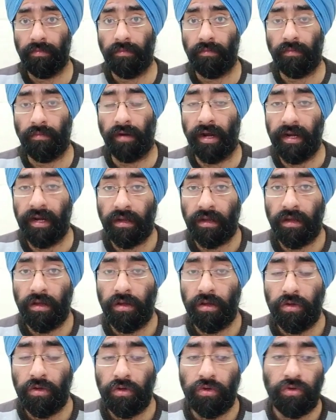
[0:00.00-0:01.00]
Right?
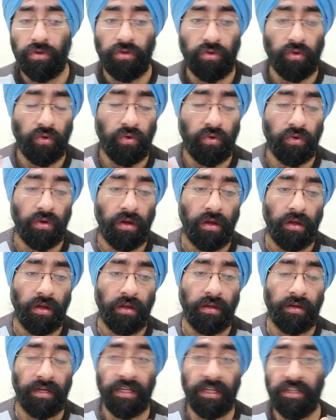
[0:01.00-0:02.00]
So,
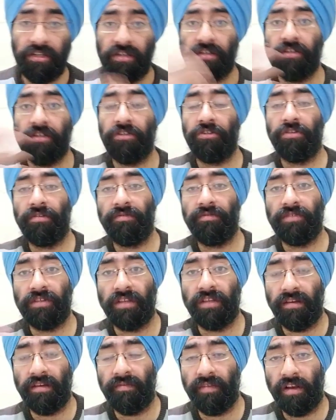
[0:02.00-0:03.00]
regeneration of
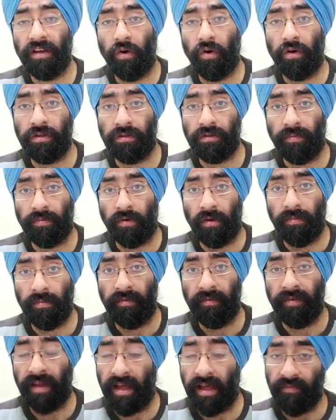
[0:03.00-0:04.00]
skin will cause a
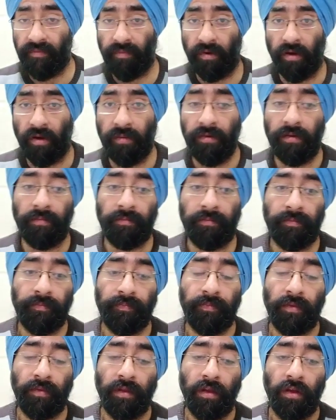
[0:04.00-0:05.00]
problem, will have problem.
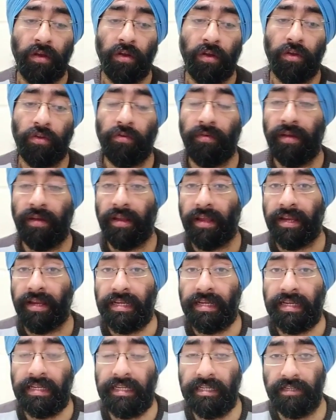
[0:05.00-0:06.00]
You'll
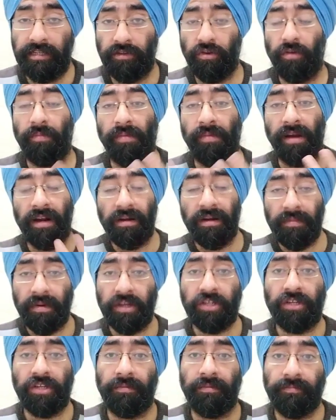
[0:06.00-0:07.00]
increase your blood
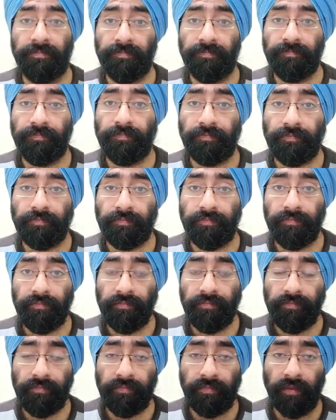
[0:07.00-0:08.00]
pressure,
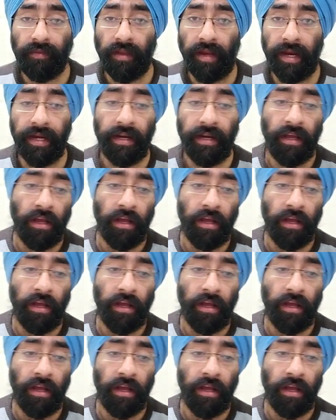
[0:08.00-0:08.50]
right?